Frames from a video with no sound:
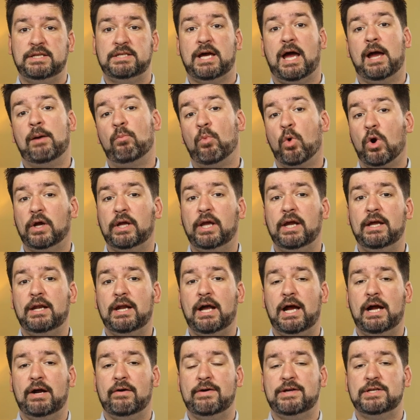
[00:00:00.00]
time working in
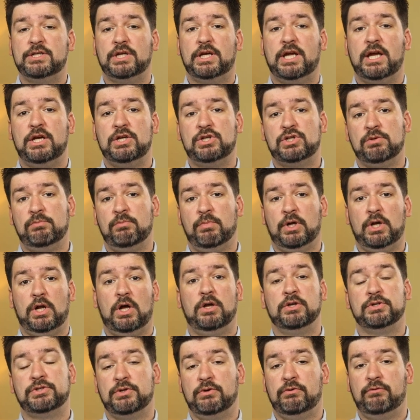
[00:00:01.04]
higher education, but
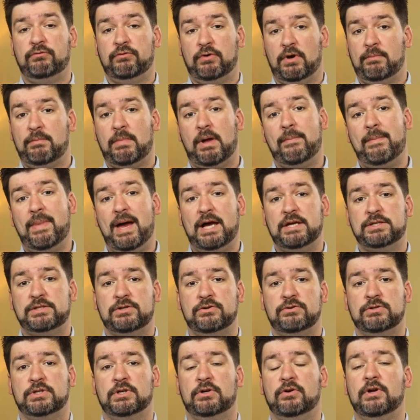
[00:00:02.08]
also from my
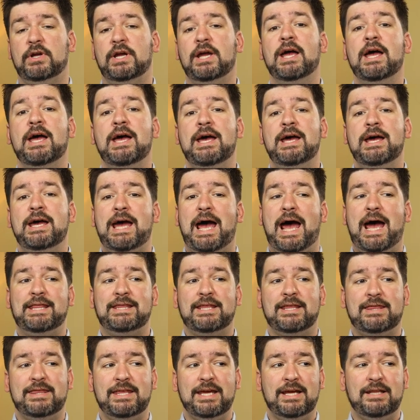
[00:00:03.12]
master's degree. And
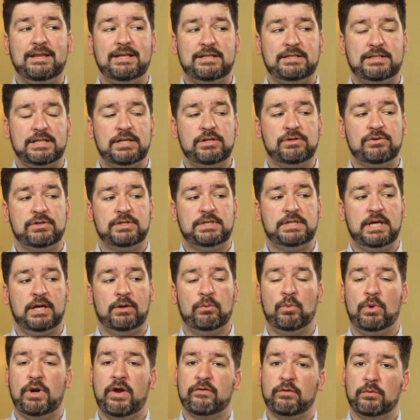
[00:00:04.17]
the thing that's
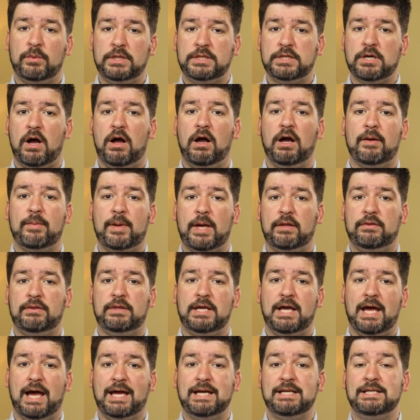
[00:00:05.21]
interesting whenever we talk about
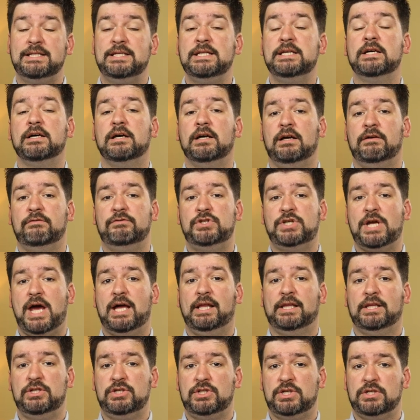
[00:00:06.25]
the idea of
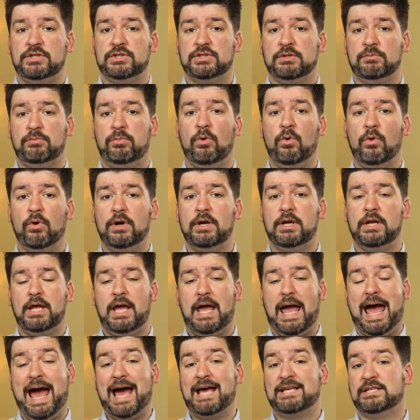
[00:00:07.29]
challenge and support
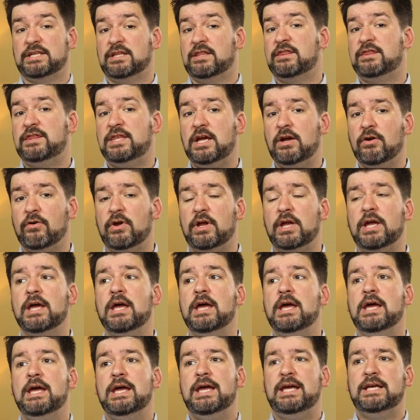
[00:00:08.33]
as a theory
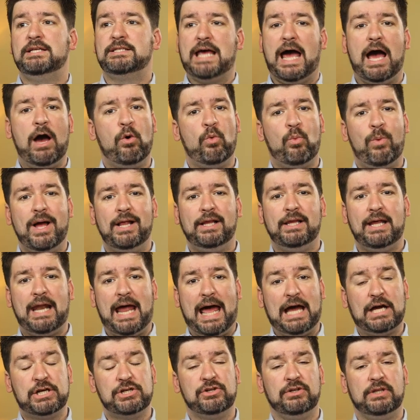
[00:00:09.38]
is how well it
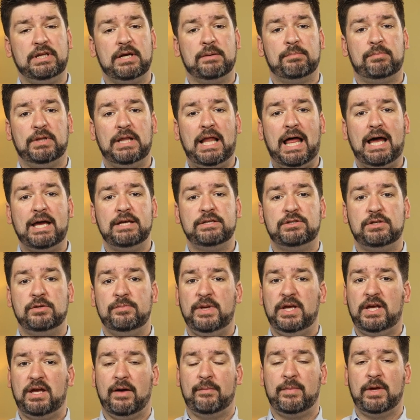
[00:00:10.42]
actually applies to
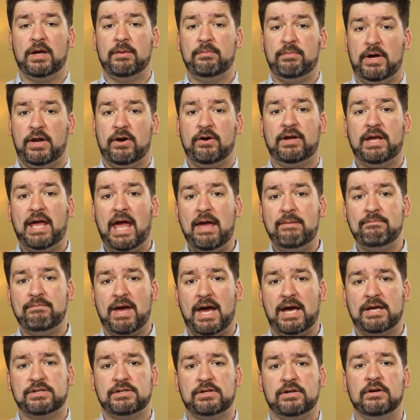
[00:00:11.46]
becoming a better game
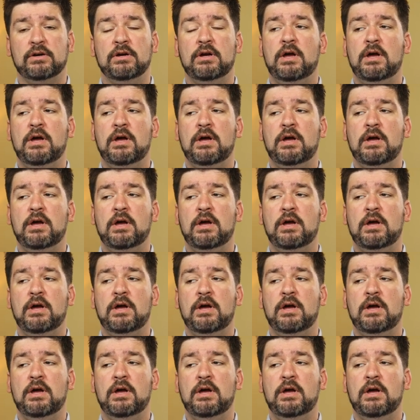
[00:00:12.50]
master.